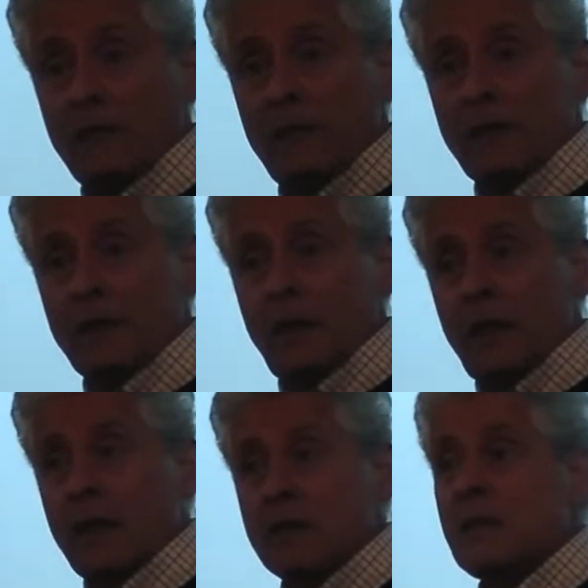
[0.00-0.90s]
of it
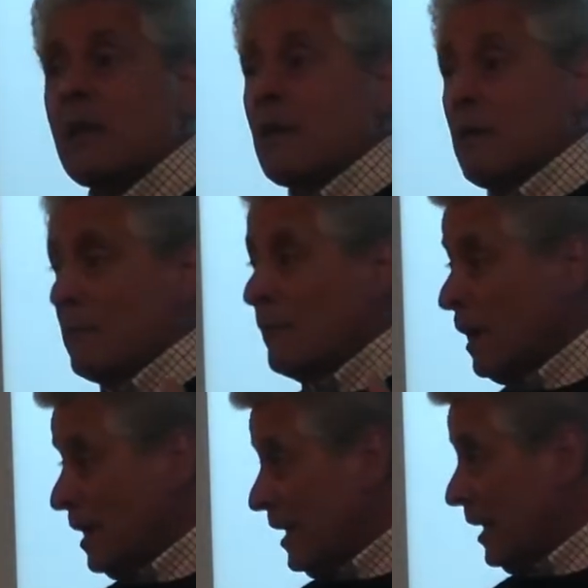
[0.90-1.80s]
is
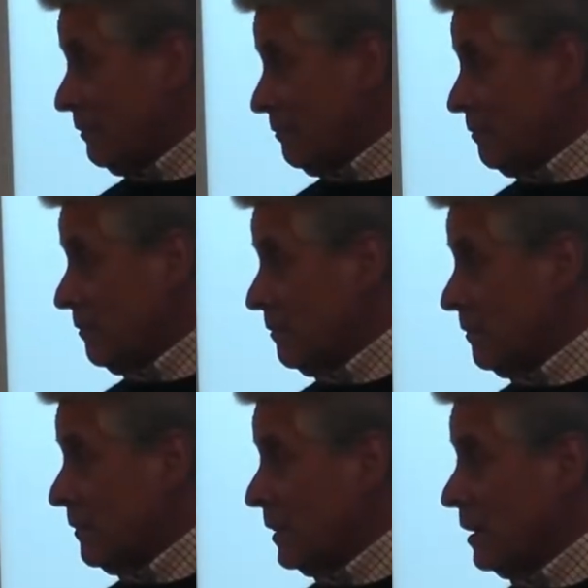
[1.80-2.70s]
mining.
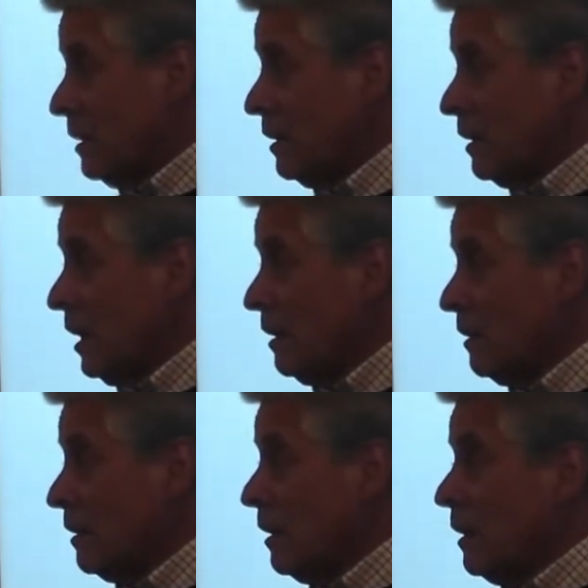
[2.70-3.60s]
Okay?
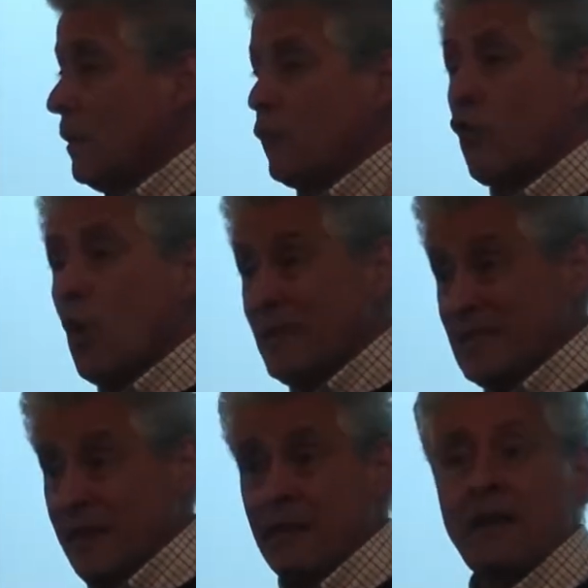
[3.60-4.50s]
raw
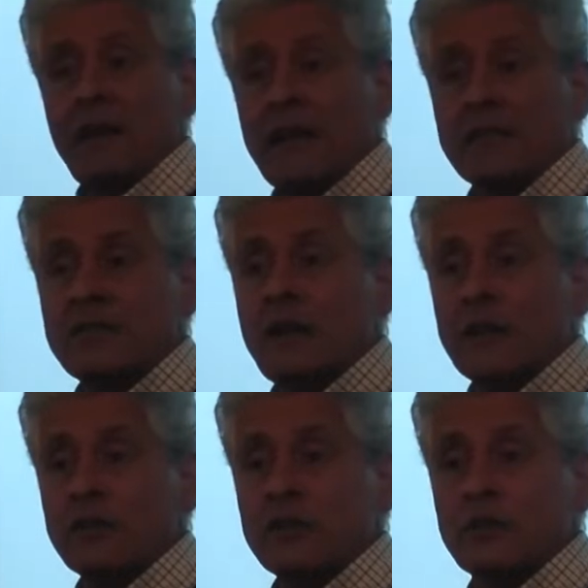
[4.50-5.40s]
material
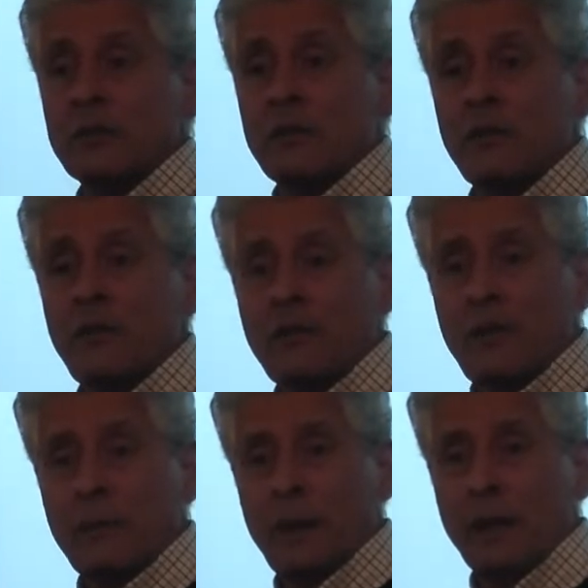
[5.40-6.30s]
extraction. This is
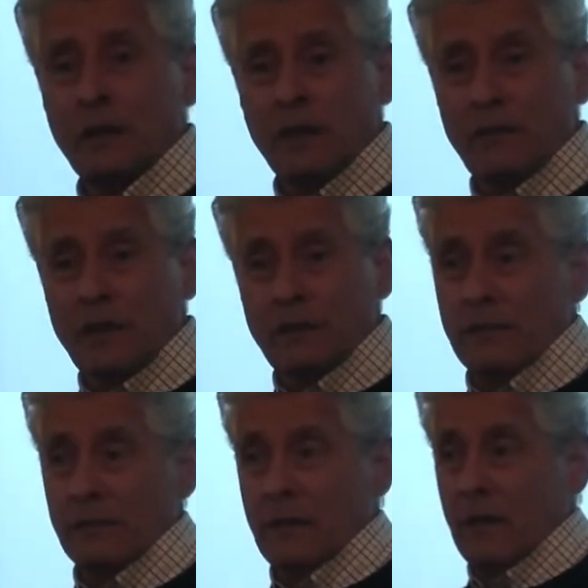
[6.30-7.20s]
the bulk of it.
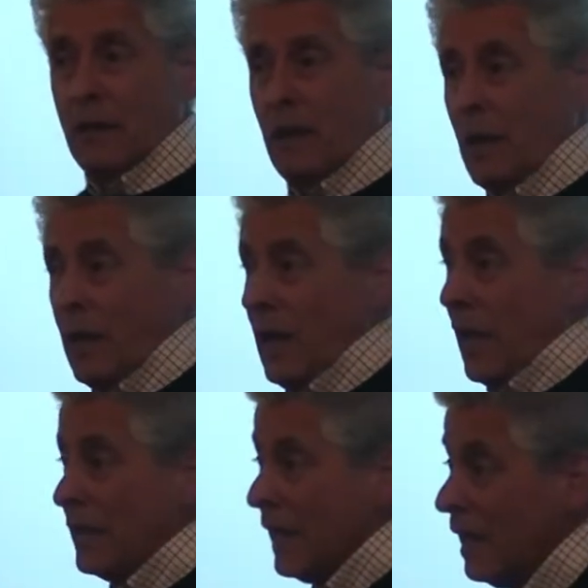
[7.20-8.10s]
And